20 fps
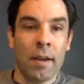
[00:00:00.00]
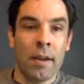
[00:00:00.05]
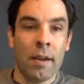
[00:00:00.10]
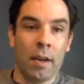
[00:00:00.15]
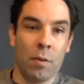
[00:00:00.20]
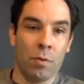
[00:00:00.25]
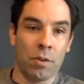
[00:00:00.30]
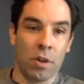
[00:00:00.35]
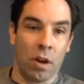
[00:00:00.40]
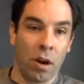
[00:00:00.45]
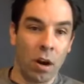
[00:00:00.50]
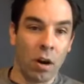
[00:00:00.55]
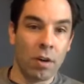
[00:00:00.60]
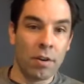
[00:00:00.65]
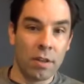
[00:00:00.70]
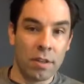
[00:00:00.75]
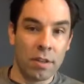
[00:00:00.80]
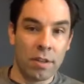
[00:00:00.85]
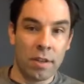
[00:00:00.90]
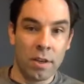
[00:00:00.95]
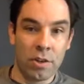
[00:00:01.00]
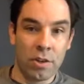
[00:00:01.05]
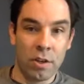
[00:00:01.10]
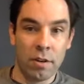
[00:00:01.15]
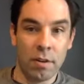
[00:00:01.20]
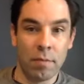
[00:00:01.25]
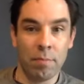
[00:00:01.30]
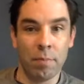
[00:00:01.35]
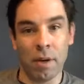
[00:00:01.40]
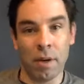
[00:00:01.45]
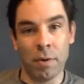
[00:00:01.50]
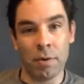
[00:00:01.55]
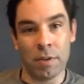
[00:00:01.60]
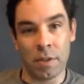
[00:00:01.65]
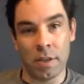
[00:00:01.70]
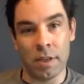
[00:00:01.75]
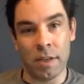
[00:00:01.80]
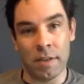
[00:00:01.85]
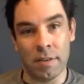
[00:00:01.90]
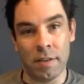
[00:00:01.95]
it was a hard decision, but it was
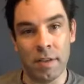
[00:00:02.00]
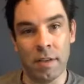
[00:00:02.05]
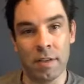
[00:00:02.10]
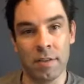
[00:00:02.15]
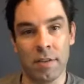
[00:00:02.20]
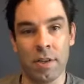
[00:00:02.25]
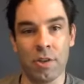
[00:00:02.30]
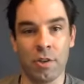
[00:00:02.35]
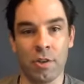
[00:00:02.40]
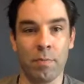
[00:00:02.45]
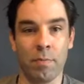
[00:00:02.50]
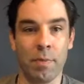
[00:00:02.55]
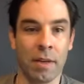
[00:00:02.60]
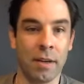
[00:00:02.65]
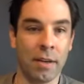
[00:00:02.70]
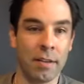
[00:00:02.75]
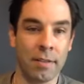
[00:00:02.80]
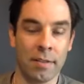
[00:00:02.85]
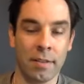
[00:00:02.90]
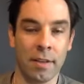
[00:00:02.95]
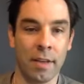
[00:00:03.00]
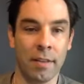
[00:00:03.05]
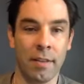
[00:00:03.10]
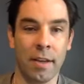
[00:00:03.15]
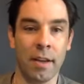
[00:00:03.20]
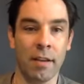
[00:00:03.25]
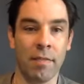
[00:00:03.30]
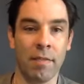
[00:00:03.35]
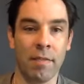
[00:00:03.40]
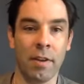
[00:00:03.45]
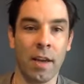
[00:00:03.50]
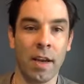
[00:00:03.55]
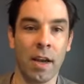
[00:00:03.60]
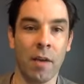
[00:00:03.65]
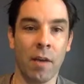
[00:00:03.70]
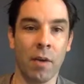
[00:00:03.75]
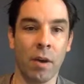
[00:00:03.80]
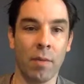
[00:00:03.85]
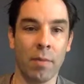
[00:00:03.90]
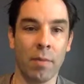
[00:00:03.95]
an easy decision because at the end of the day, I
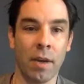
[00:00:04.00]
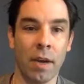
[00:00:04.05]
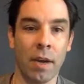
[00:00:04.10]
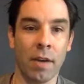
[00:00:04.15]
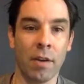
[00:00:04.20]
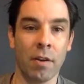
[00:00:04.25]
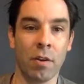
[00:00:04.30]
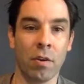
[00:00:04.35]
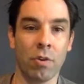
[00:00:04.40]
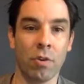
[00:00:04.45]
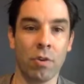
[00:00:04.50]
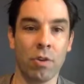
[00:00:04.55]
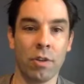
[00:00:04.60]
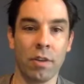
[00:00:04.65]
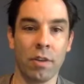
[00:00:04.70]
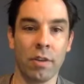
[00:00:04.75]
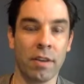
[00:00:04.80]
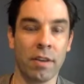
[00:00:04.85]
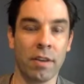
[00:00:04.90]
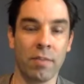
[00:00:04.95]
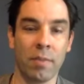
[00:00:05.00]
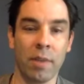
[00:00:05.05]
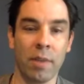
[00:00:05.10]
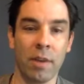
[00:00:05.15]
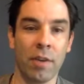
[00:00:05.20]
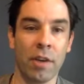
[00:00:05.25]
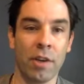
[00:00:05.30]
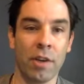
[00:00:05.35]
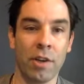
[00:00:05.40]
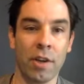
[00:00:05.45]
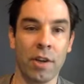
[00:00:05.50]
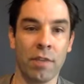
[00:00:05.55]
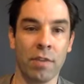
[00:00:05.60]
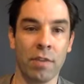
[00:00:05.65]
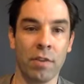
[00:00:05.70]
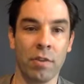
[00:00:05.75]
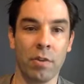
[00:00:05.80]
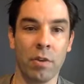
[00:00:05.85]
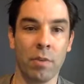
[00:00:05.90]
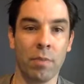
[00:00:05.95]
want to be a head coach, and this gives me a great chance to
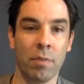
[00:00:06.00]
do it.